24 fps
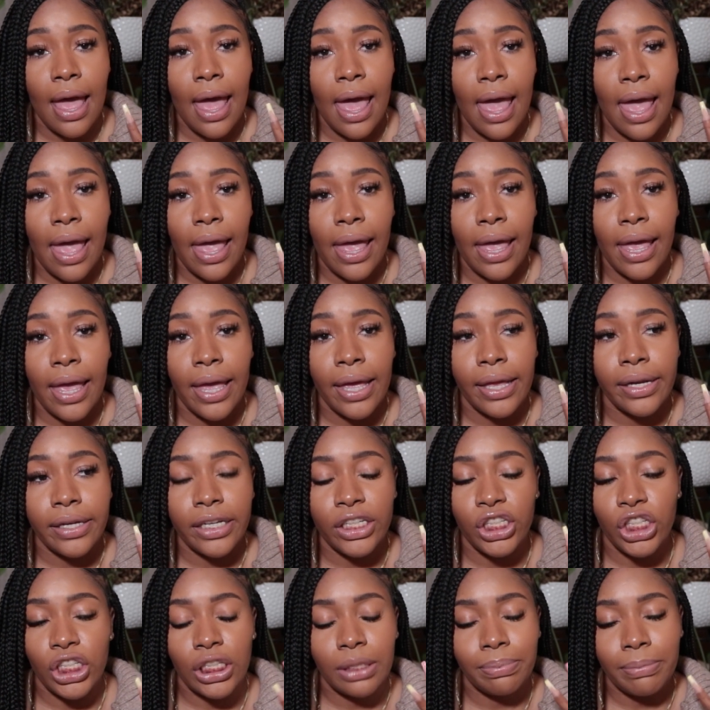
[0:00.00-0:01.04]
and
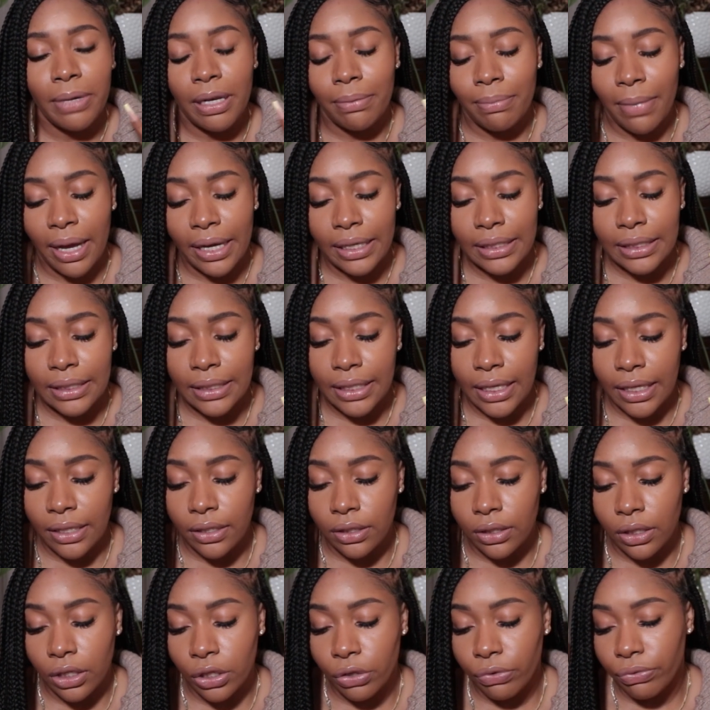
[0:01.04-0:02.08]
it just made my
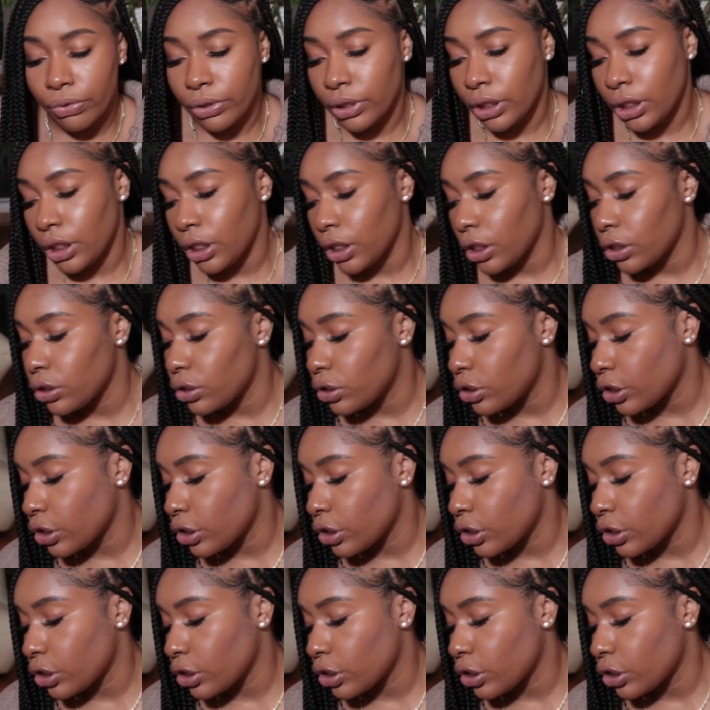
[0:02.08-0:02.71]
skin look really good.